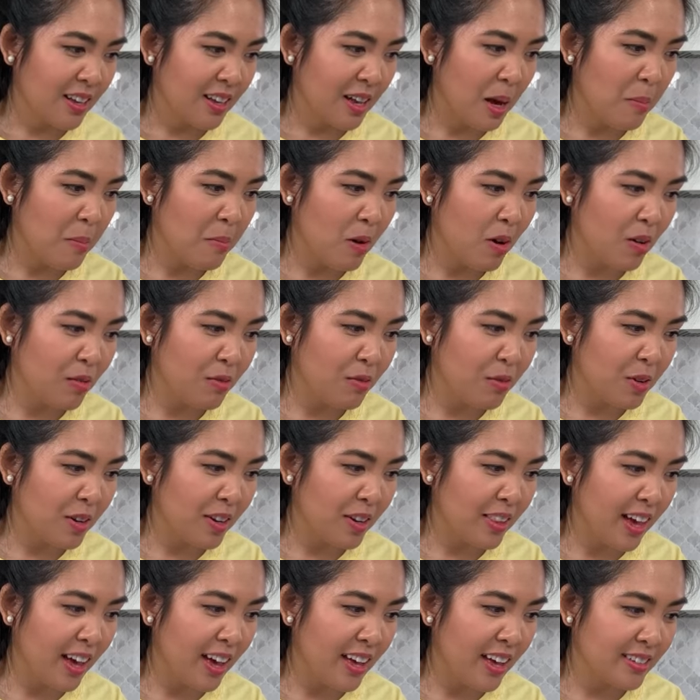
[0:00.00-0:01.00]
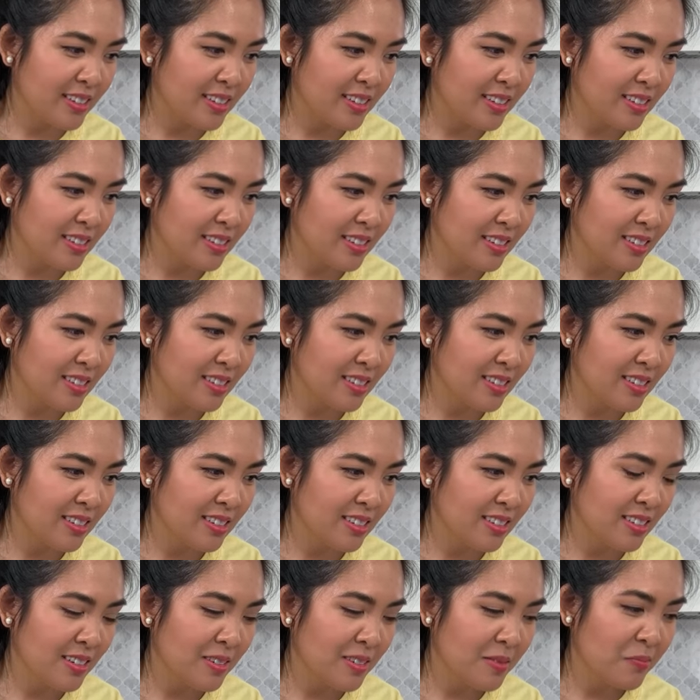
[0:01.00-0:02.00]
I'm all for that.
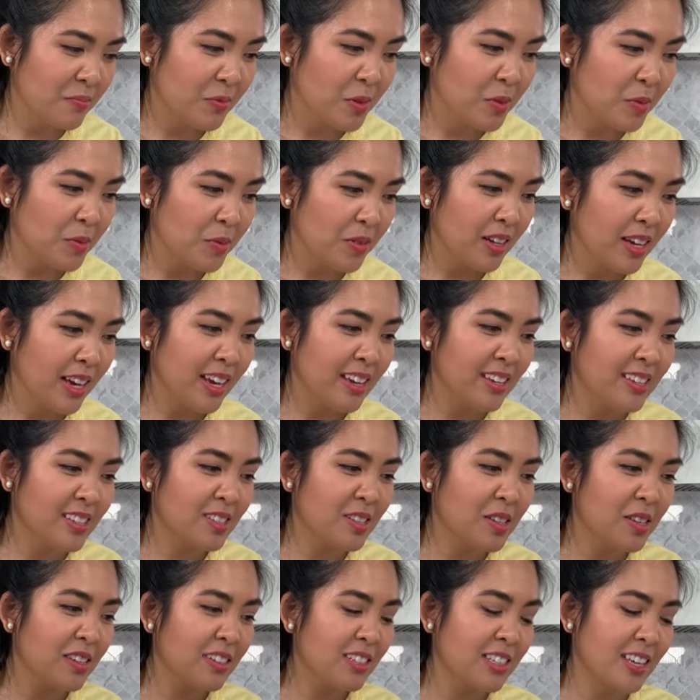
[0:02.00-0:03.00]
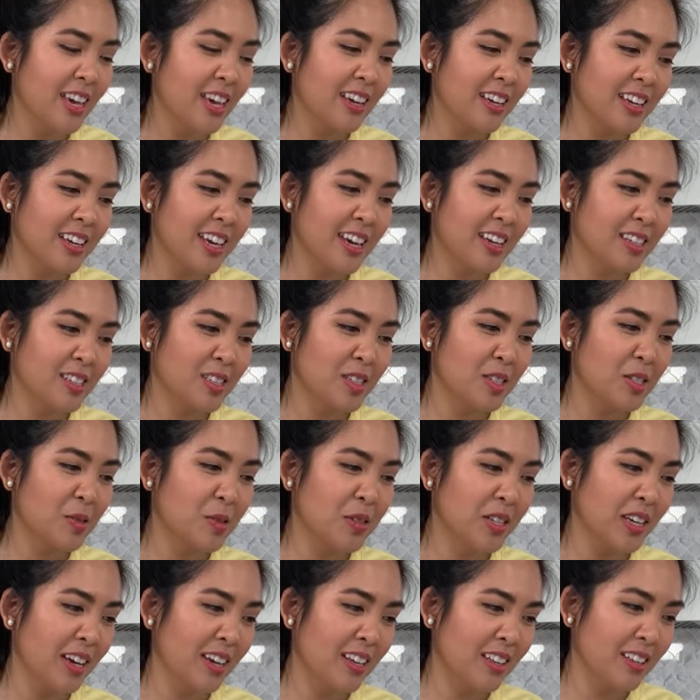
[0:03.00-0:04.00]
Cakes do
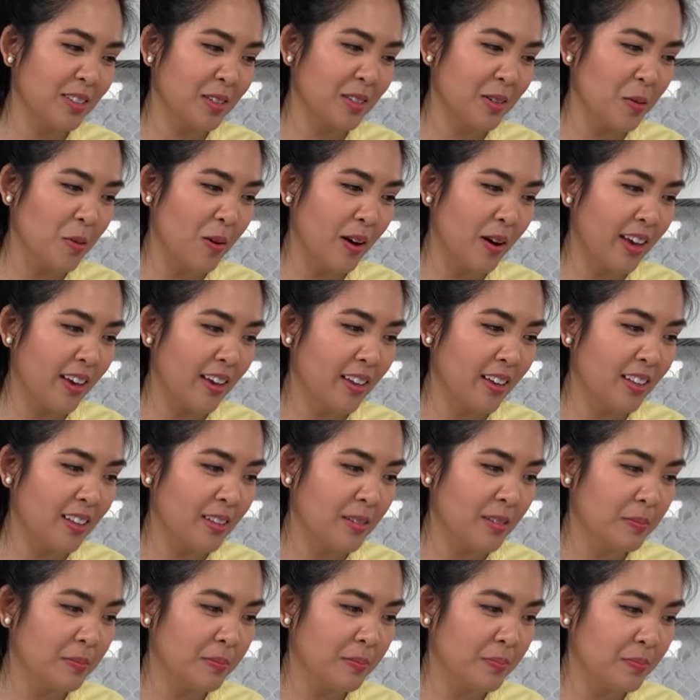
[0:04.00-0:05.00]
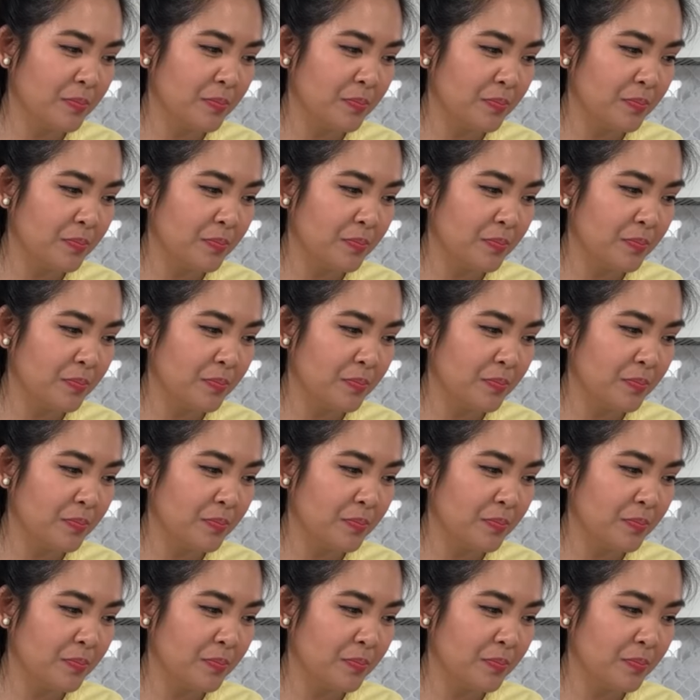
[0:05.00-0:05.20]
take a little while.